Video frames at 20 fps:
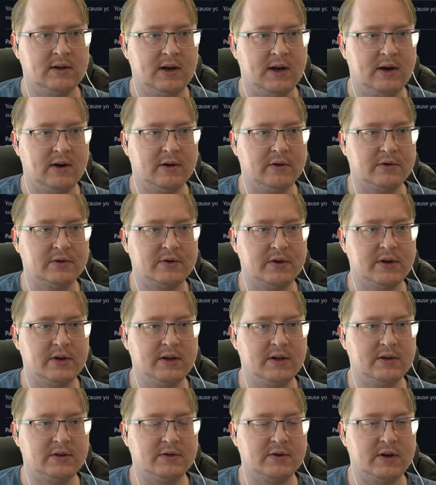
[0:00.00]
Algo
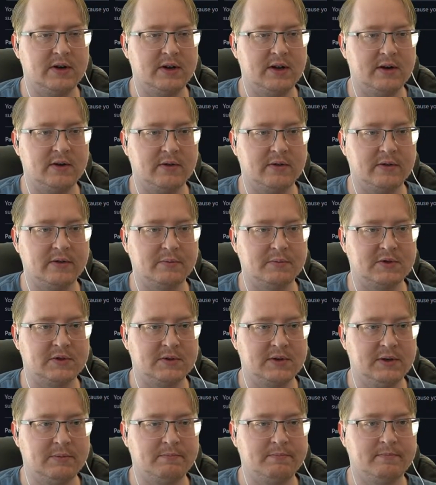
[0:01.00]
trading and trading
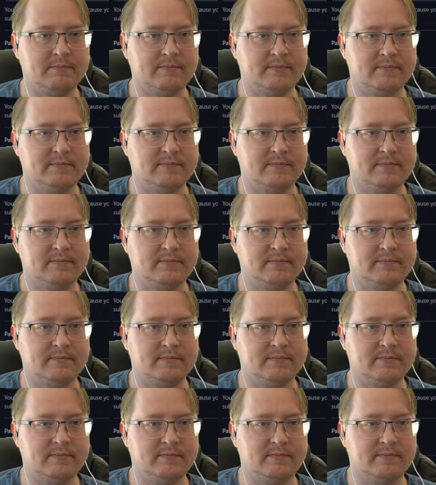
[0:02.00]
algorithms. Yep.